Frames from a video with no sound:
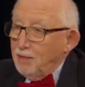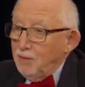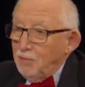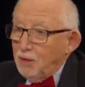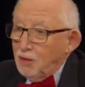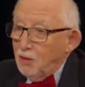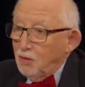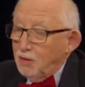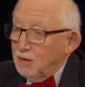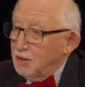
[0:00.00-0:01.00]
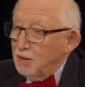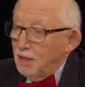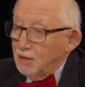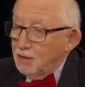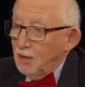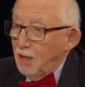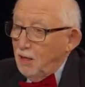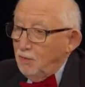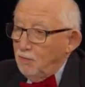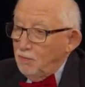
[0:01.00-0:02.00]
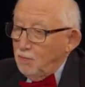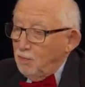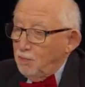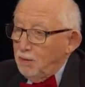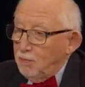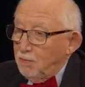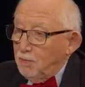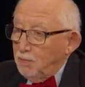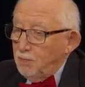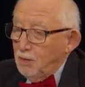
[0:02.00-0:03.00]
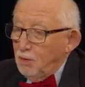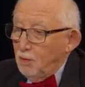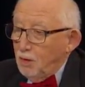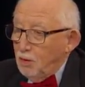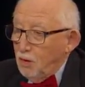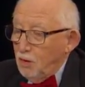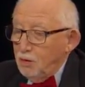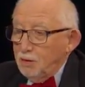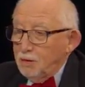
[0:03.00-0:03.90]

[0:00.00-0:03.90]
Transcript: deeply curious as to how people who are not